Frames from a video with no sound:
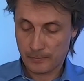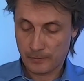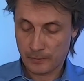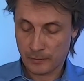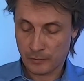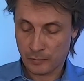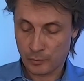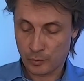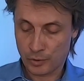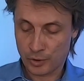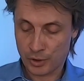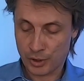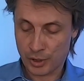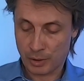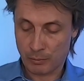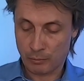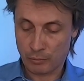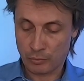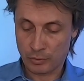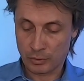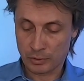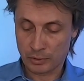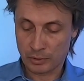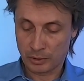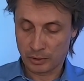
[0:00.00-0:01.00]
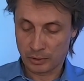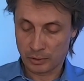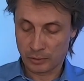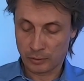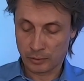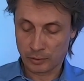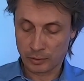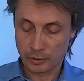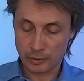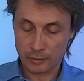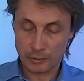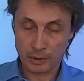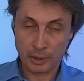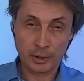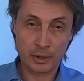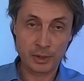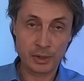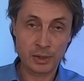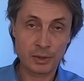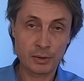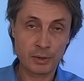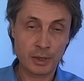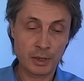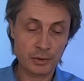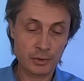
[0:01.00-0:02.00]
which I bought in an ordinary
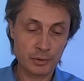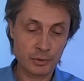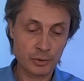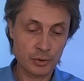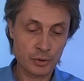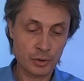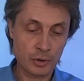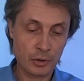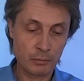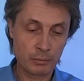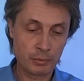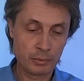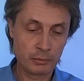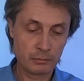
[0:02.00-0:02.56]
construction shop.